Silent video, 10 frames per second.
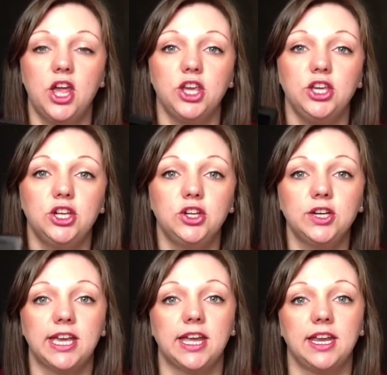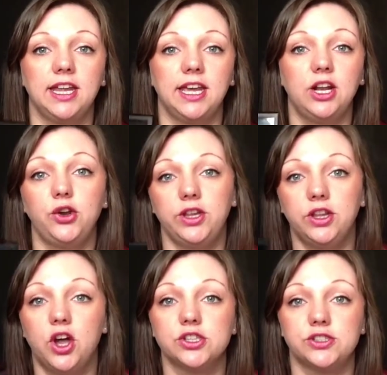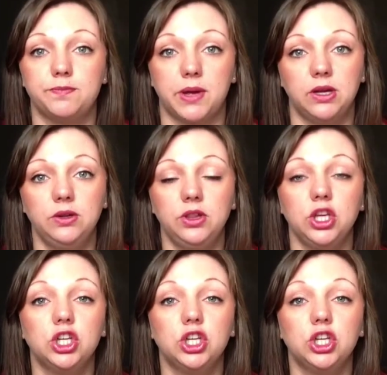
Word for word: you're looking, including the cost of both,